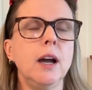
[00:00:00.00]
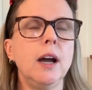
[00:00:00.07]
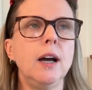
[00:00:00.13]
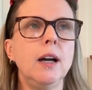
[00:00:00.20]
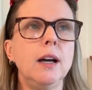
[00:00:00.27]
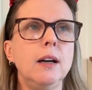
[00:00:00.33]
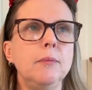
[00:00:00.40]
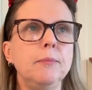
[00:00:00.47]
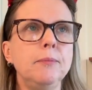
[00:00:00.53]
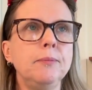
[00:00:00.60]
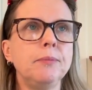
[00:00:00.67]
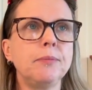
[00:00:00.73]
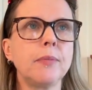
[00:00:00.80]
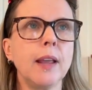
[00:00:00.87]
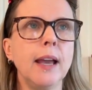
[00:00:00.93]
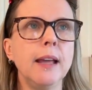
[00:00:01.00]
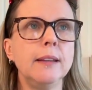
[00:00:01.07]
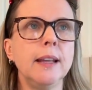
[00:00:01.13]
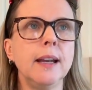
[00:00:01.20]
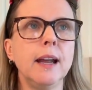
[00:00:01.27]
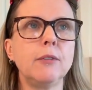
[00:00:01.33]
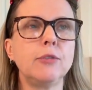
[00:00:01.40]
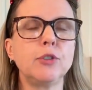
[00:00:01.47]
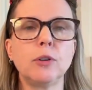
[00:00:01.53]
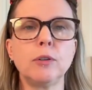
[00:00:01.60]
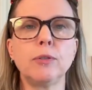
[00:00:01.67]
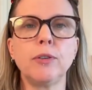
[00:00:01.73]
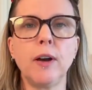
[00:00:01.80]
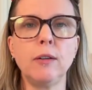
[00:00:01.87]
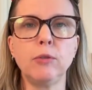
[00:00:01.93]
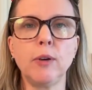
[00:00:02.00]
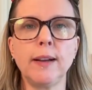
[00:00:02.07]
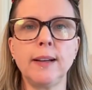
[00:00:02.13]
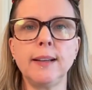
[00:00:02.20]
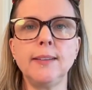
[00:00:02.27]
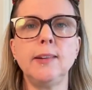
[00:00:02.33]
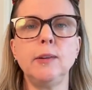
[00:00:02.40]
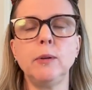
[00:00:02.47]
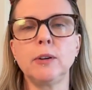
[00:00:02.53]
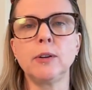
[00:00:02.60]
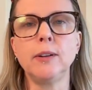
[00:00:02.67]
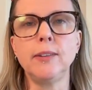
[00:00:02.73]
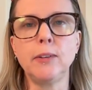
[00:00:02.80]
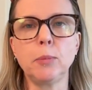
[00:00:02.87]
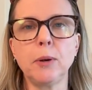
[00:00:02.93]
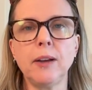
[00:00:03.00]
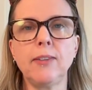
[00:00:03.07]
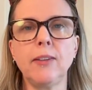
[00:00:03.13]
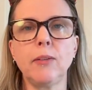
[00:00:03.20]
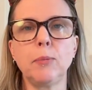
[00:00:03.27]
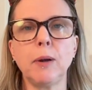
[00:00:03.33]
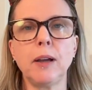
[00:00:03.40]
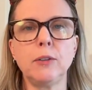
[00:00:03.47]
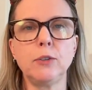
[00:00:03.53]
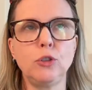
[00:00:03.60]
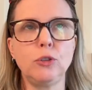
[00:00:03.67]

Um, and then after 5 weddings, you increase your prices by